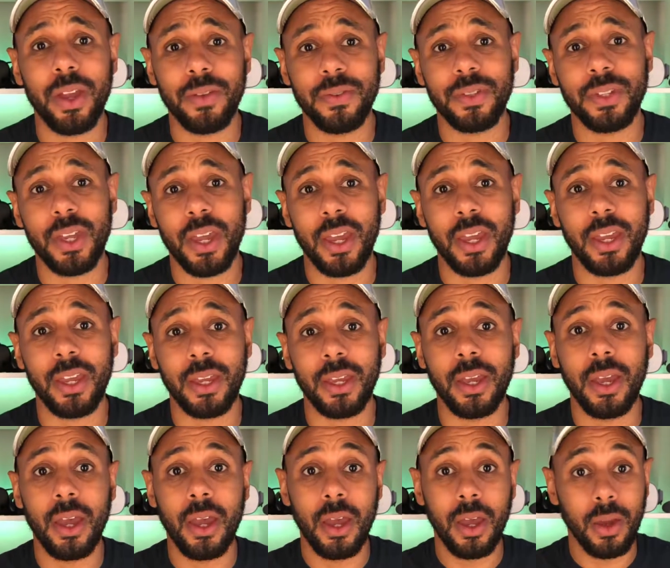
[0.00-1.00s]
of
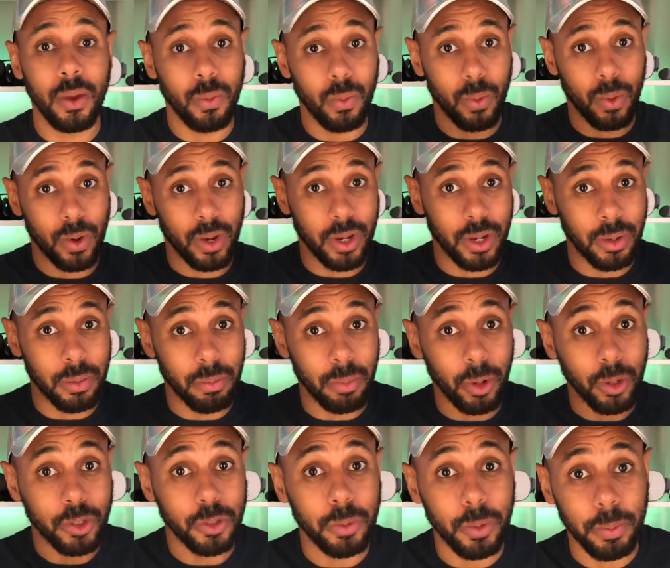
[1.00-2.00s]
saying we're in
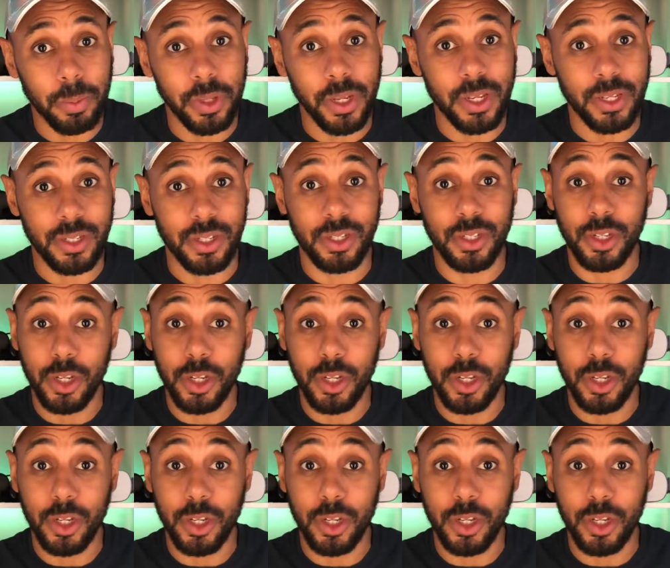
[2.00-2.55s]
multiple places.